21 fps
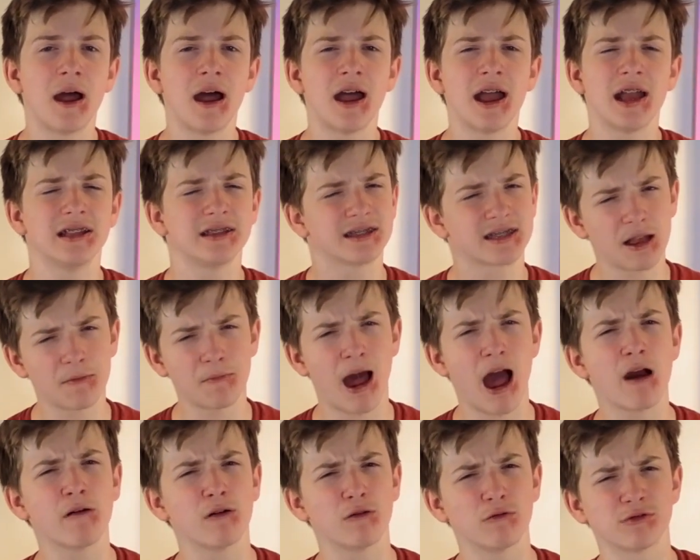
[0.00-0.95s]
And
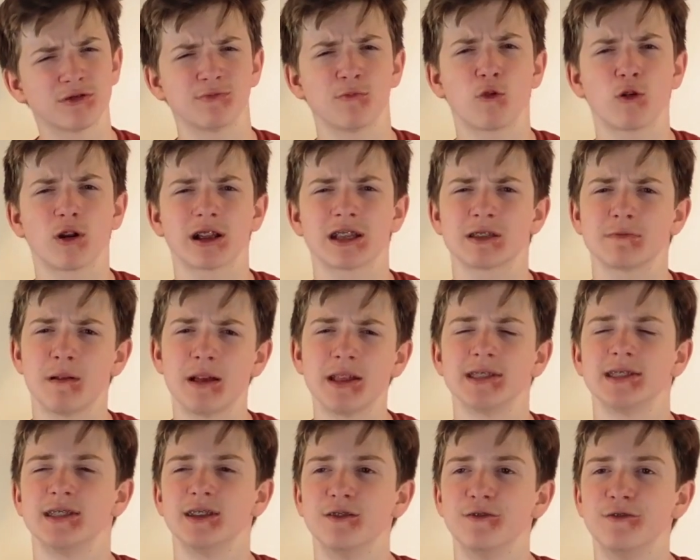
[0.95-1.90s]
somehow it was more
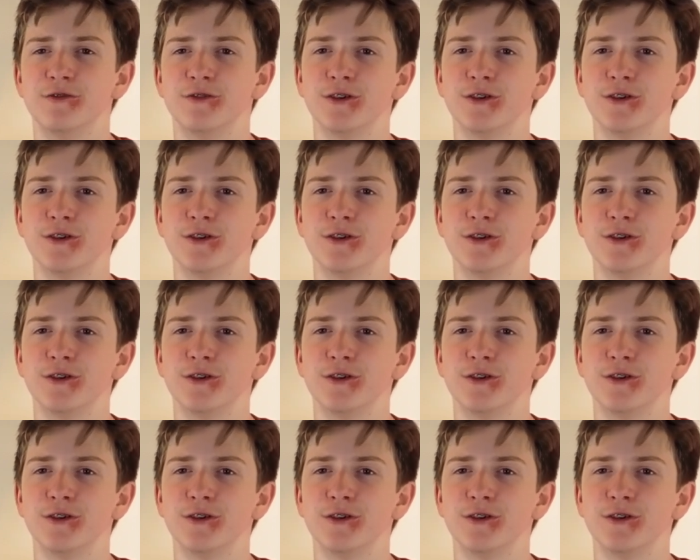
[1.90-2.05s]
expensive.